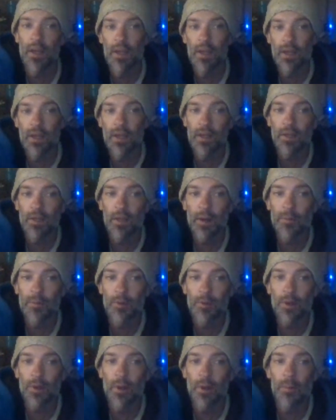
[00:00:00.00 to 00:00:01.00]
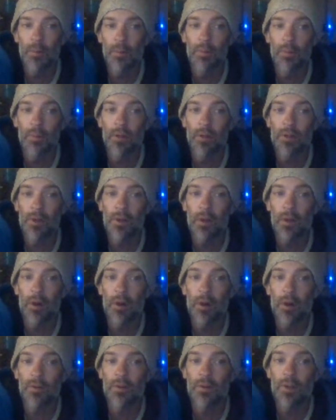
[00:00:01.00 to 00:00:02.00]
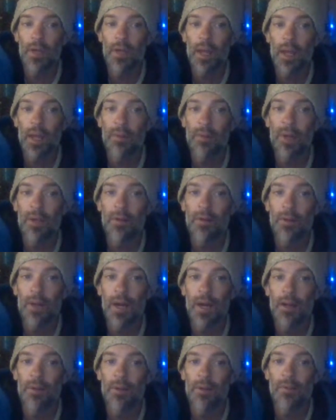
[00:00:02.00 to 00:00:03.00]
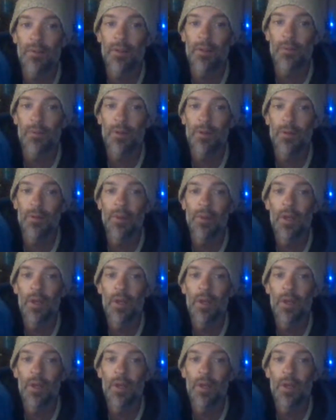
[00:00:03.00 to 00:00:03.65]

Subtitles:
Neil Armstrong, Buzz Aldrin, and Michael Collins to the moon